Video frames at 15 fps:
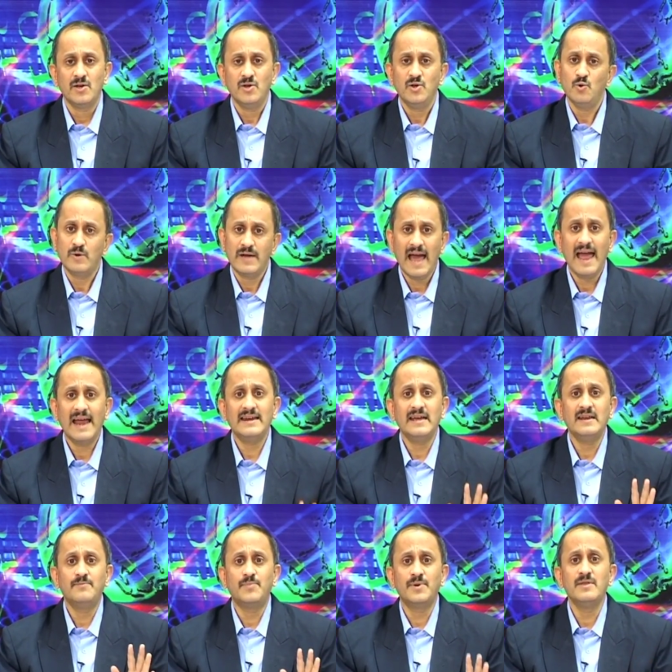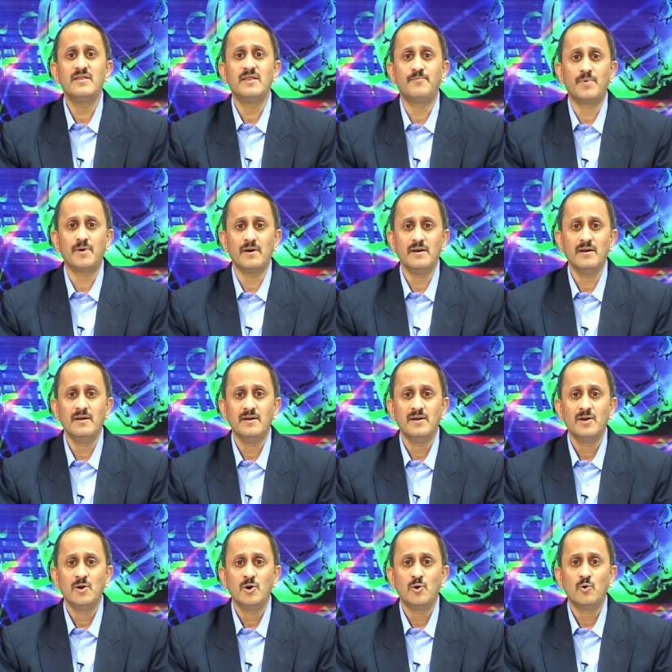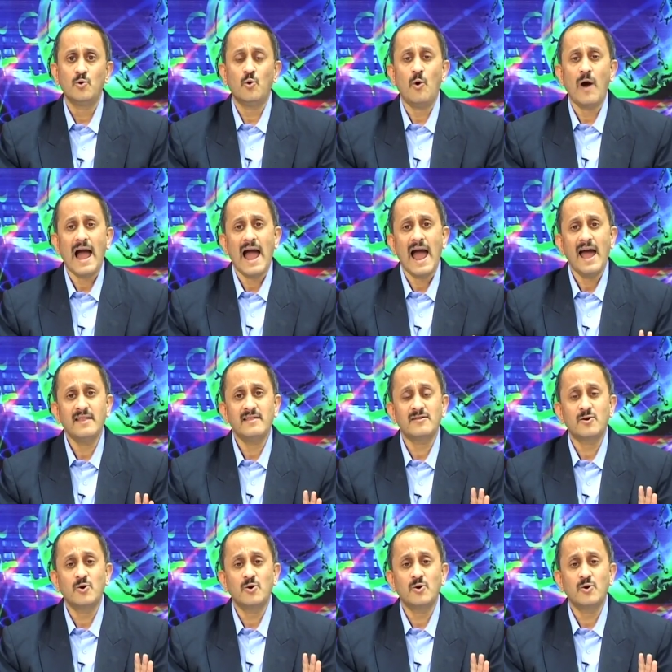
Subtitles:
you can in principle go as